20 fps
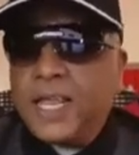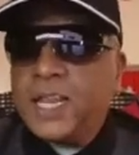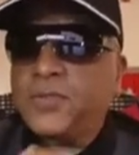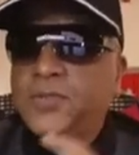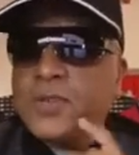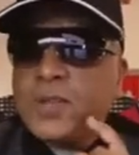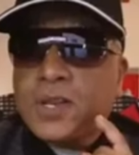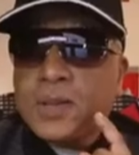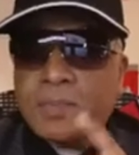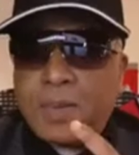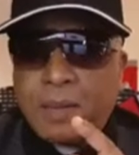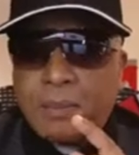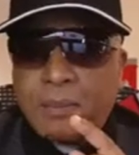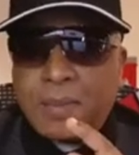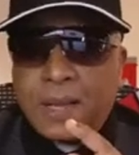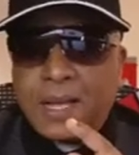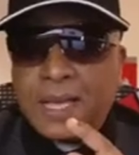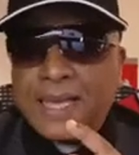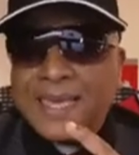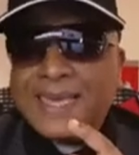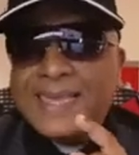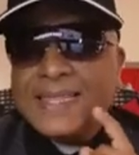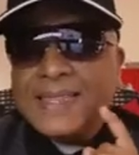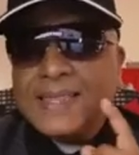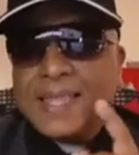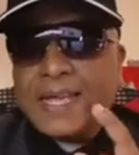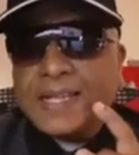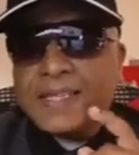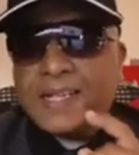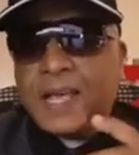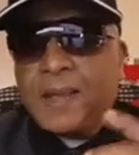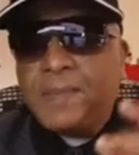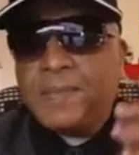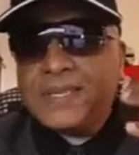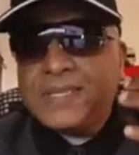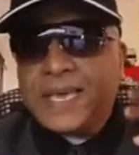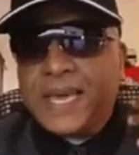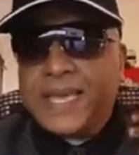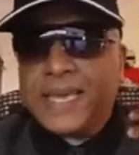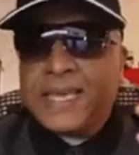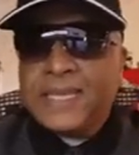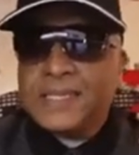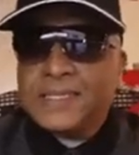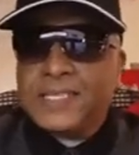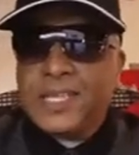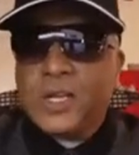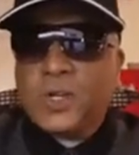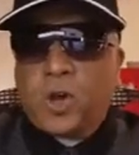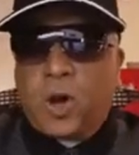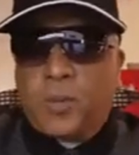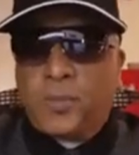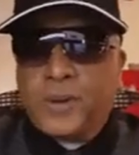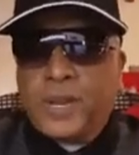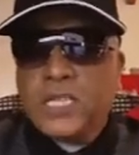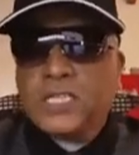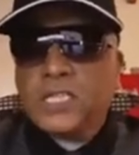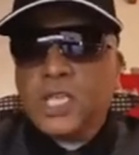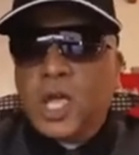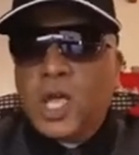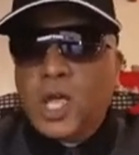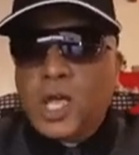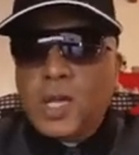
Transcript: And if you remember, that time his ANC comrades